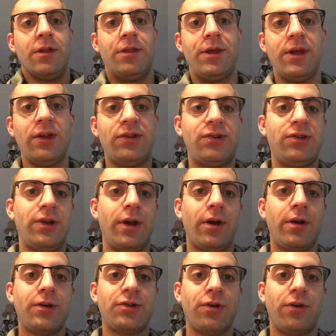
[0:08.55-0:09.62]
This
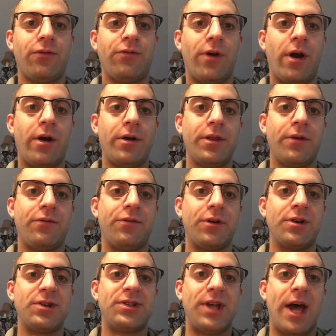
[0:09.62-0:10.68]
year, so far, the
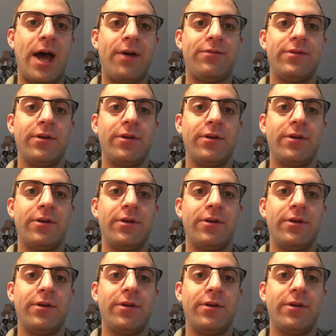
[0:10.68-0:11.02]
first half